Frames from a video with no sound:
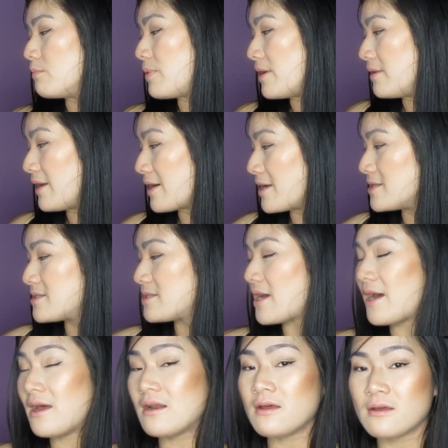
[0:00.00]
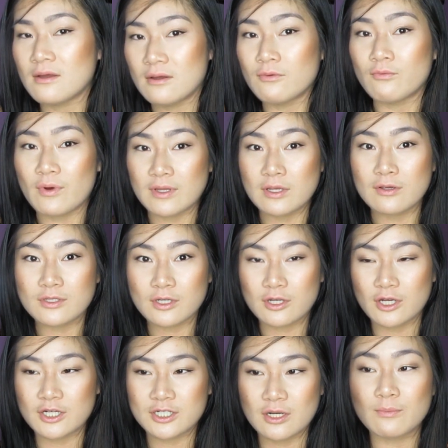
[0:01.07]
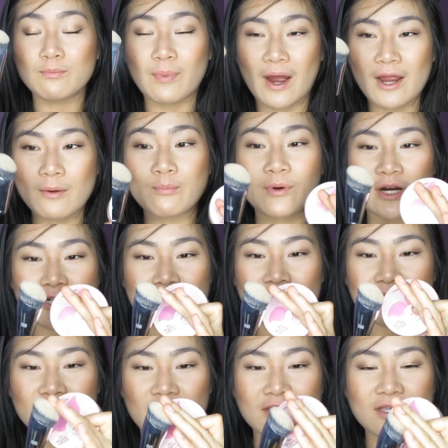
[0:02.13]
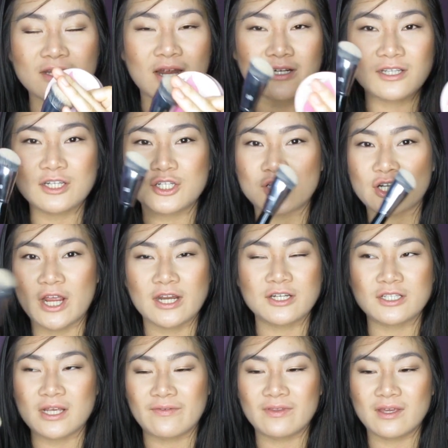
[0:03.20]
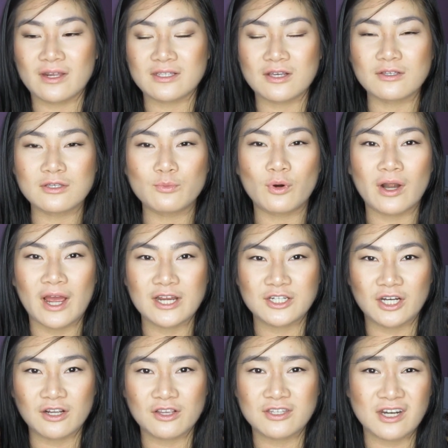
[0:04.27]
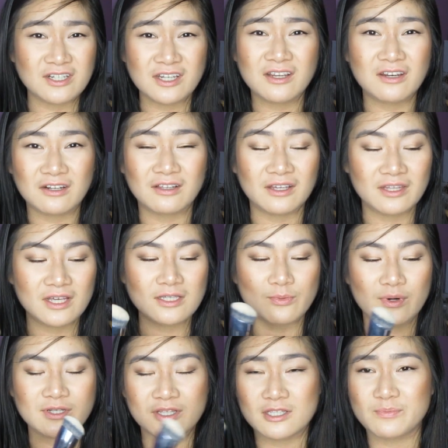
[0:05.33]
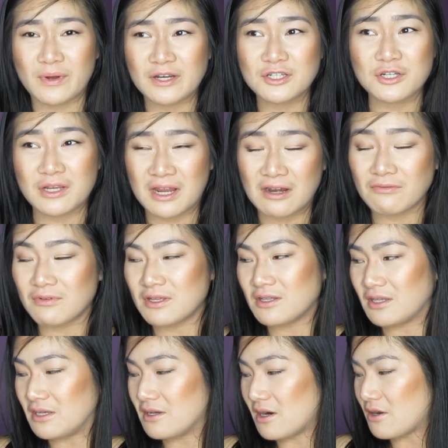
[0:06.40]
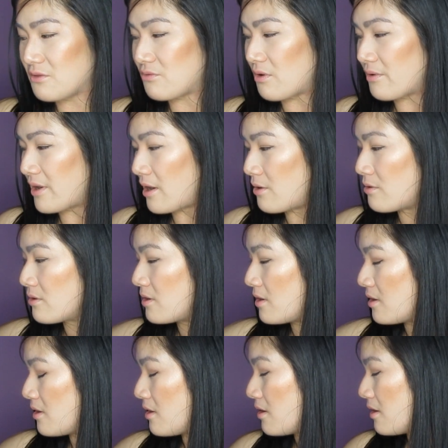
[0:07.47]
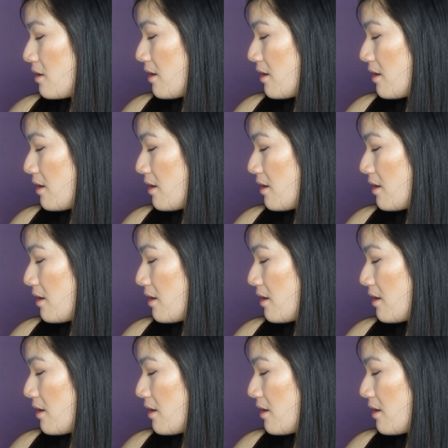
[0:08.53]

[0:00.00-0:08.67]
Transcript: But like I said, when you use a cushion, buy a brush like this. It actually changes everything. It's also more hygienic, because you actually can clean this, whereas a sponge you can't really clean, you gotta throw it out.